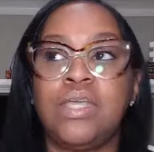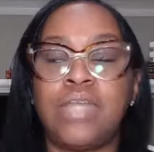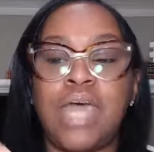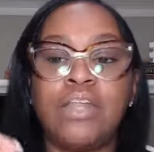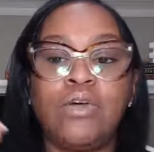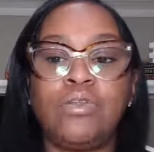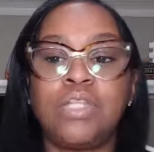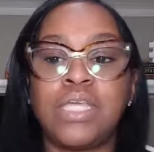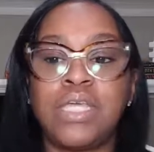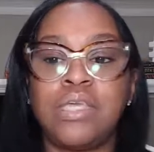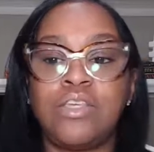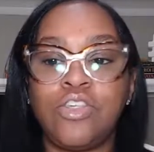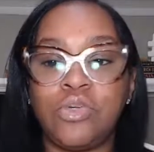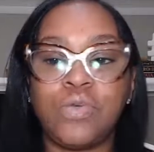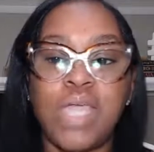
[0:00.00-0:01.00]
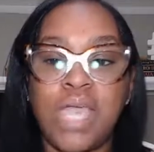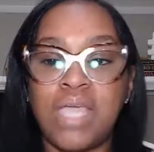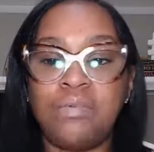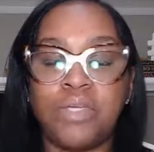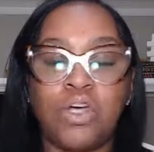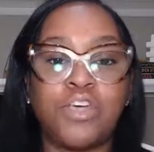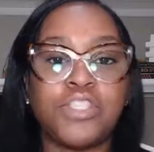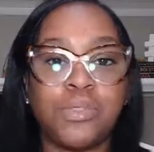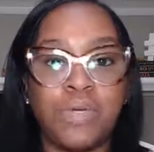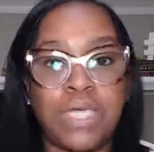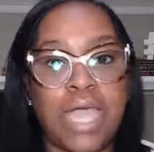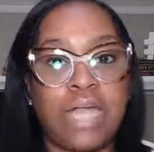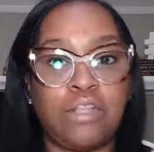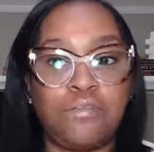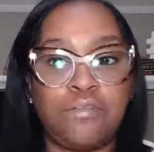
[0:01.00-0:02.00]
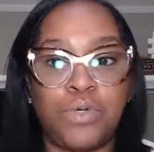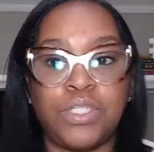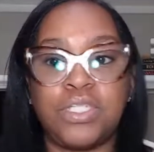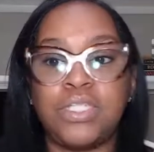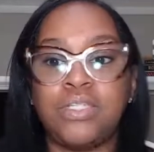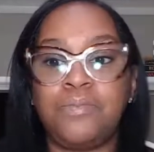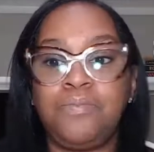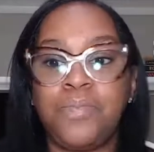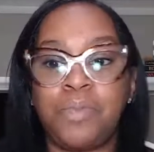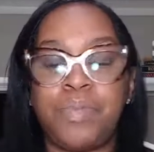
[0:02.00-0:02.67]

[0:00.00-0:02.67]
not only UK, but also in California,